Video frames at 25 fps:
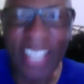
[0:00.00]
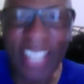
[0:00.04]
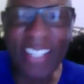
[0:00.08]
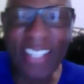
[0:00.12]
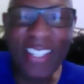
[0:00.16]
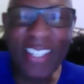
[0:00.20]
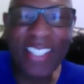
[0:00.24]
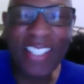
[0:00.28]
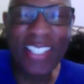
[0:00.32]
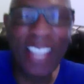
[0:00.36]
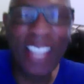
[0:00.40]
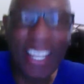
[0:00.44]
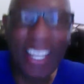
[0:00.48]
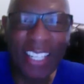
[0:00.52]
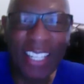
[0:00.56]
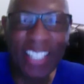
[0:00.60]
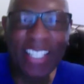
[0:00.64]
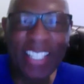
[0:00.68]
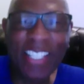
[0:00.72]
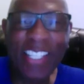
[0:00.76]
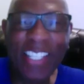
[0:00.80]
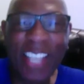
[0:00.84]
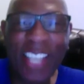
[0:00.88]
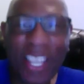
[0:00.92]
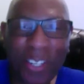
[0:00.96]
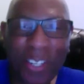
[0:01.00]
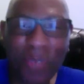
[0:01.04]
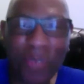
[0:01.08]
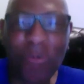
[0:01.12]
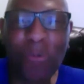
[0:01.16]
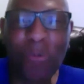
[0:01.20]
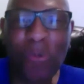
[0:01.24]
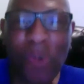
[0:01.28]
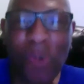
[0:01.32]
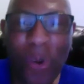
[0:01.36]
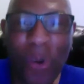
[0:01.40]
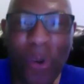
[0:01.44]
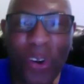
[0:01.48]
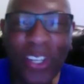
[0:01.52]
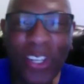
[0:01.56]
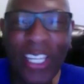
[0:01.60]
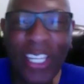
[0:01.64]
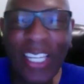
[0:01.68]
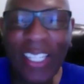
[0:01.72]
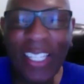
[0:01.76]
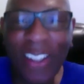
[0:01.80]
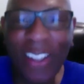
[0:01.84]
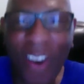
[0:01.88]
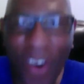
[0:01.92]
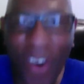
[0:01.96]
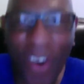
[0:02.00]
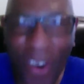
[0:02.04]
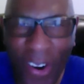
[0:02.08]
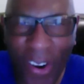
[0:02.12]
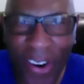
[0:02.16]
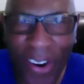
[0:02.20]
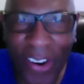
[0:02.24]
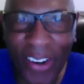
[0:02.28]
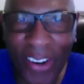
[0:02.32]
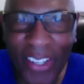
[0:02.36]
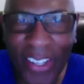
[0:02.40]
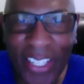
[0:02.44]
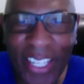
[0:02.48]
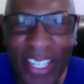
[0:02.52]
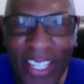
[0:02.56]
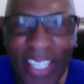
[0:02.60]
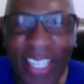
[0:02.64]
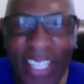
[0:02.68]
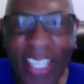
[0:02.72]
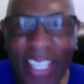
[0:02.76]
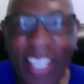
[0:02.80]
instead of just working hard